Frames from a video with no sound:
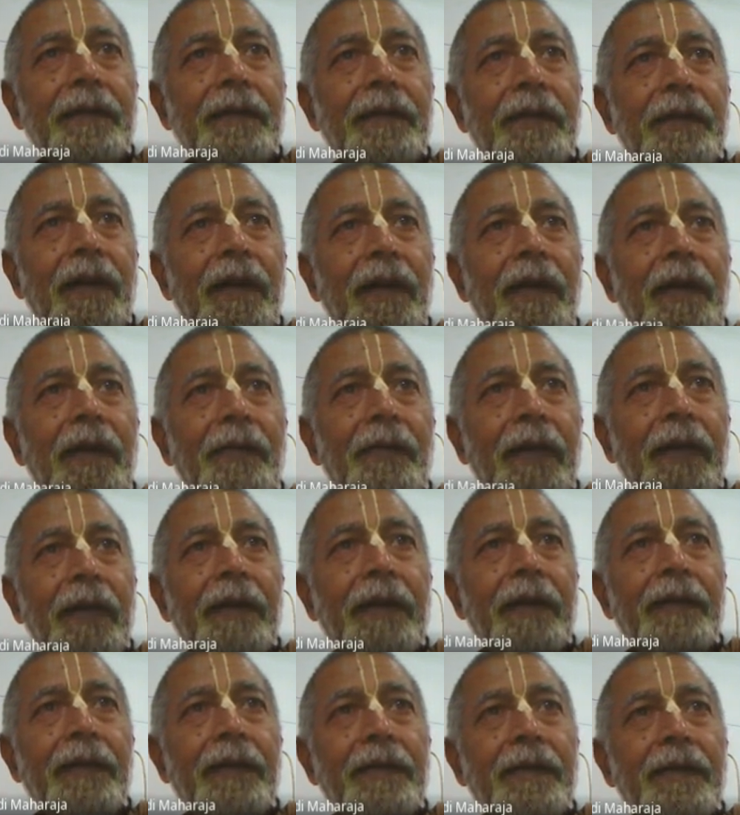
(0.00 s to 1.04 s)
when
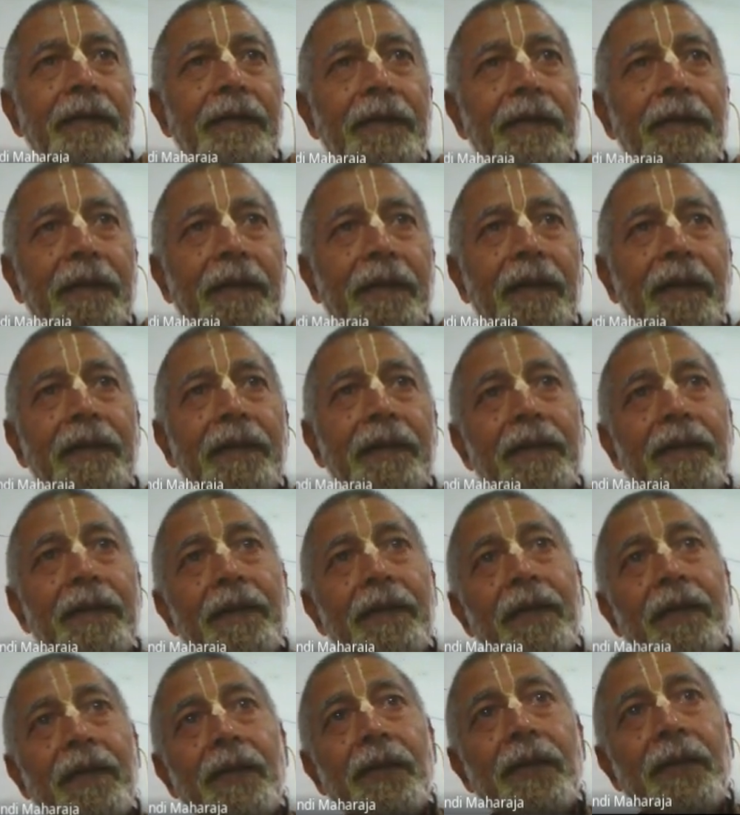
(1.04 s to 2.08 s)

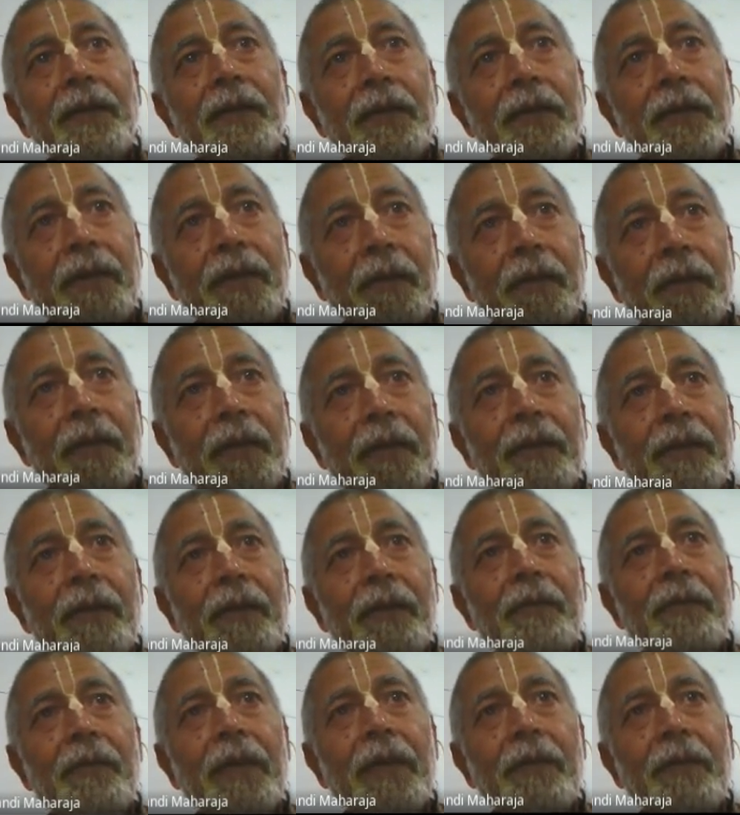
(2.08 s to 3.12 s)
you come out of my
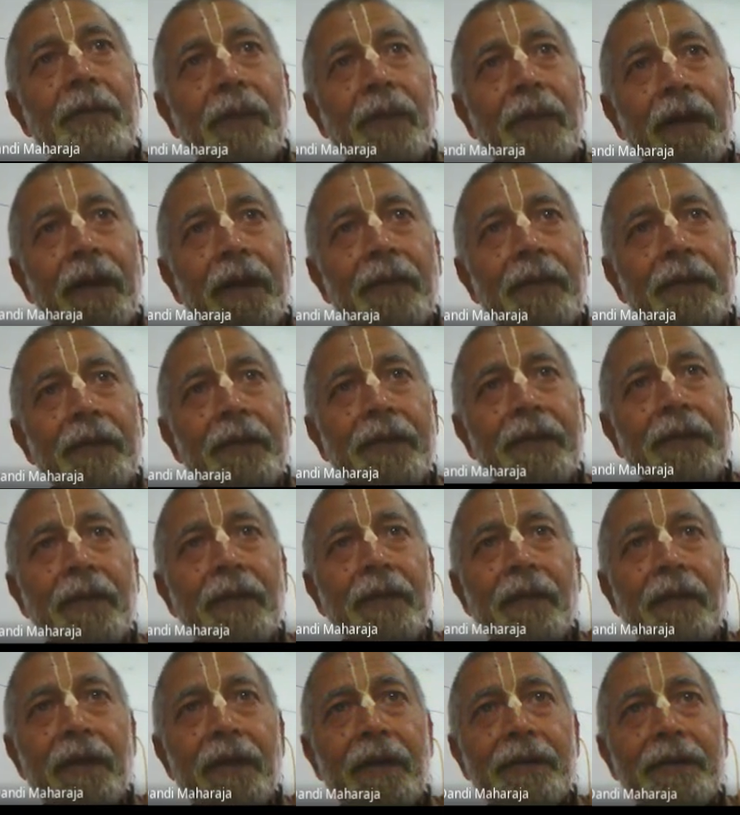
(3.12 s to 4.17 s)
body with the last
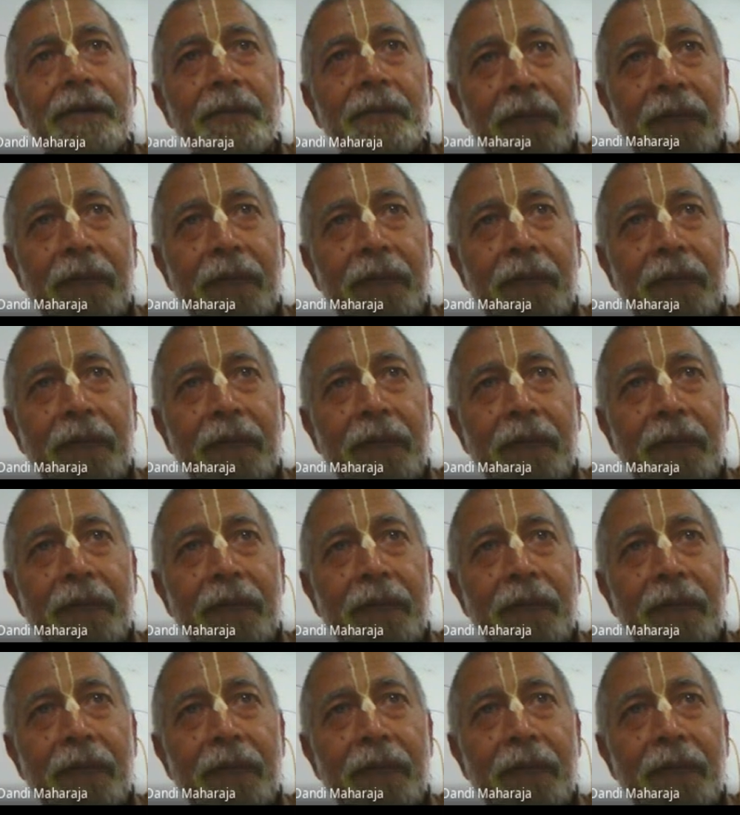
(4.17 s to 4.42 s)
breath,